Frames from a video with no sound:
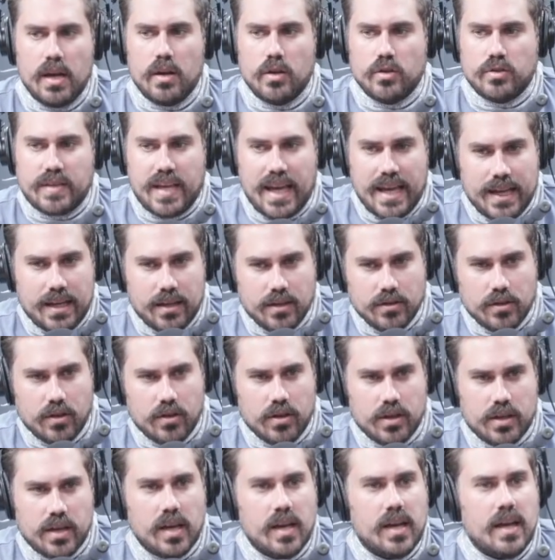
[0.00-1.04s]
Take a
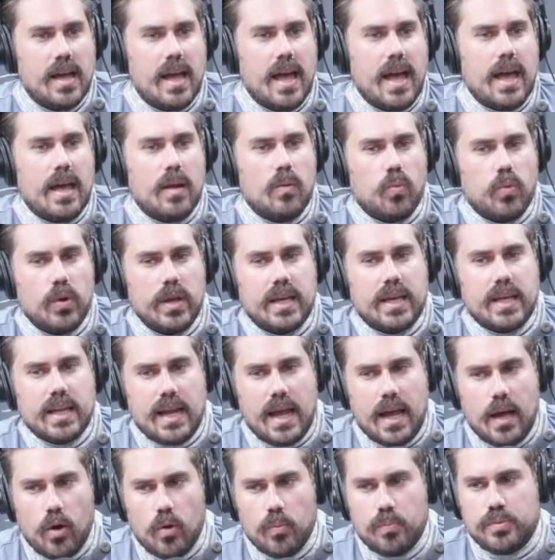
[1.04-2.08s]
look. And we can
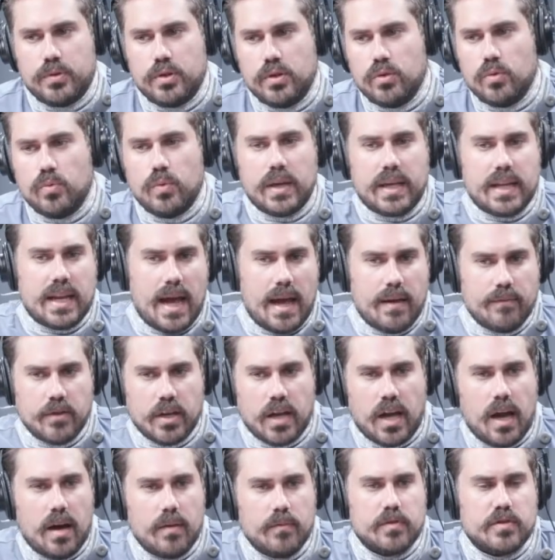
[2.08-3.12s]
help you. We can have the
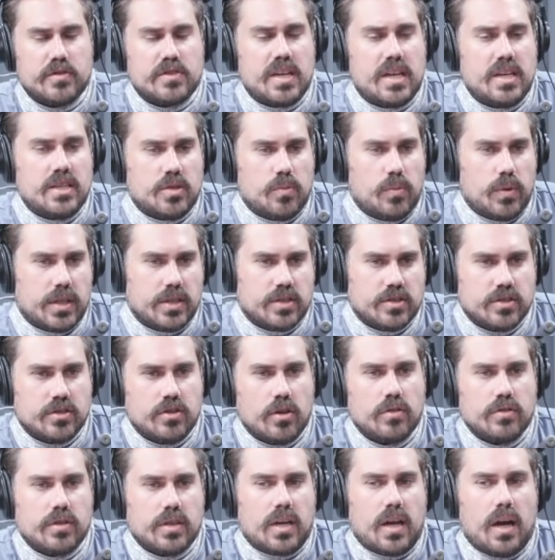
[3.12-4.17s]
conversation. We can
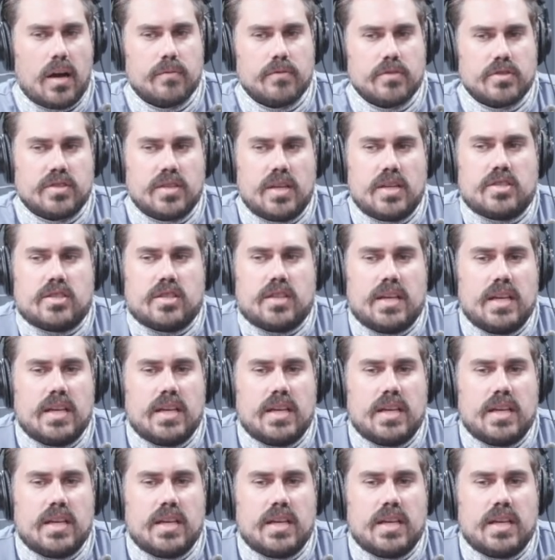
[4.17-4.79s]
start the conversation.